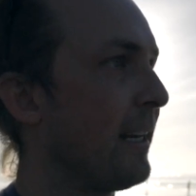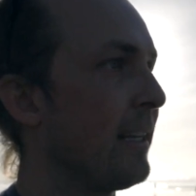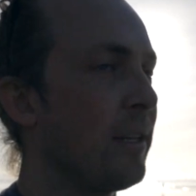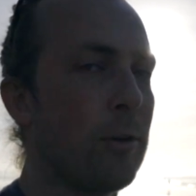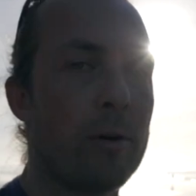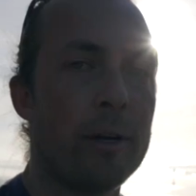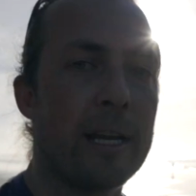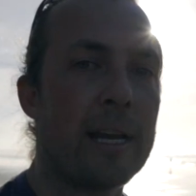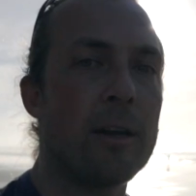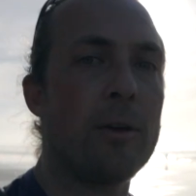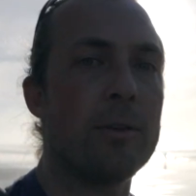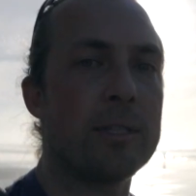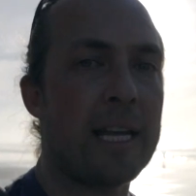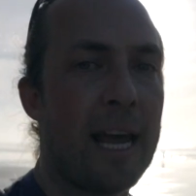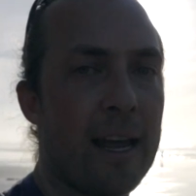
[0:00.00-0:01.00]
that the Oregon
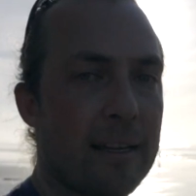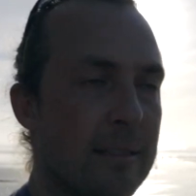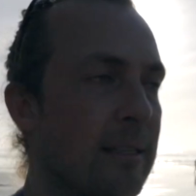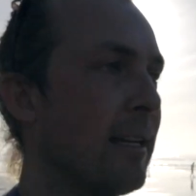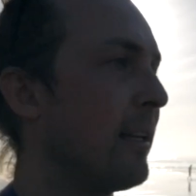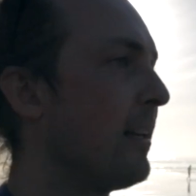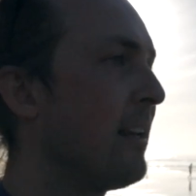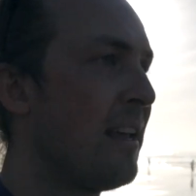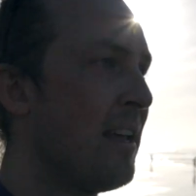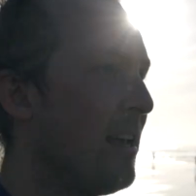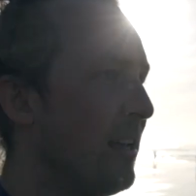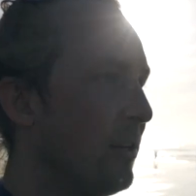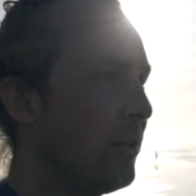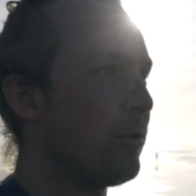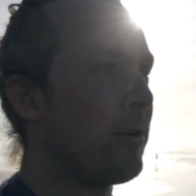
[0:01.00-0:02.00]
coast has, that
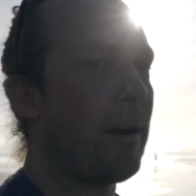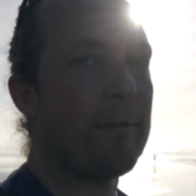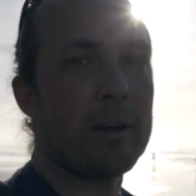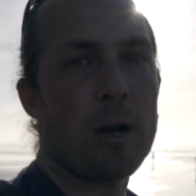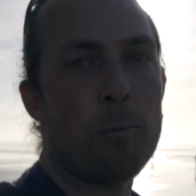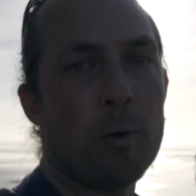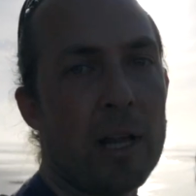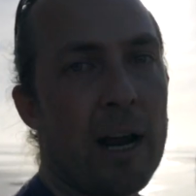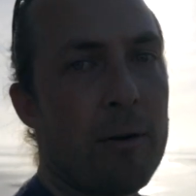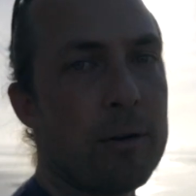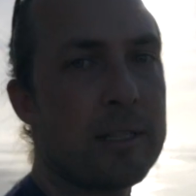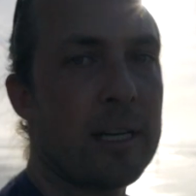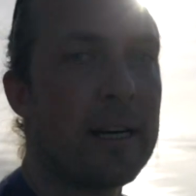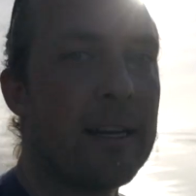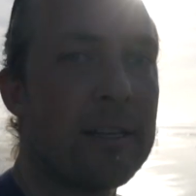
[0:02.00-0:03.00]
you drive a couple hours and it